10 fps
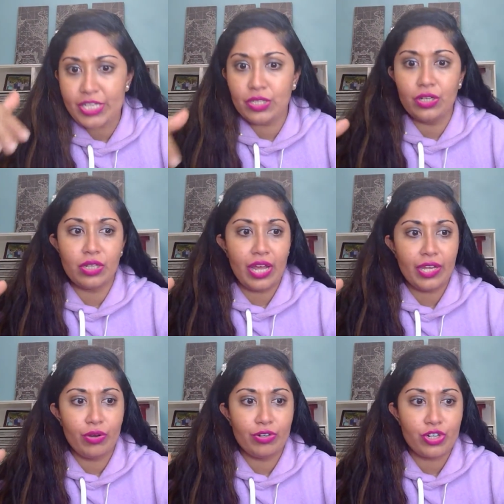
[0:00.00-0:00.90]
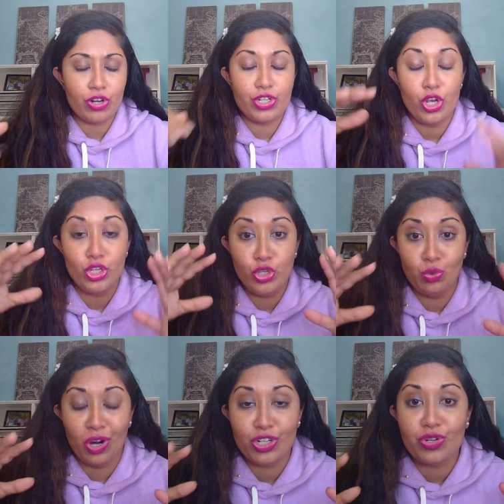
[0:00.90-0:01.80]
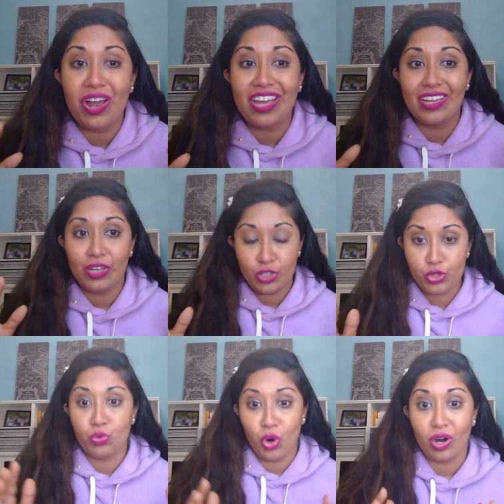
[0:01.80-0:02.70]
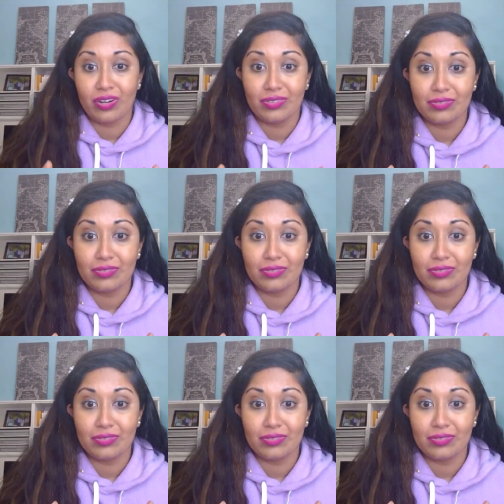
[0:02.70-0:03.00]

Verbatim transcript: to look like you're in charge, you are trying too hard.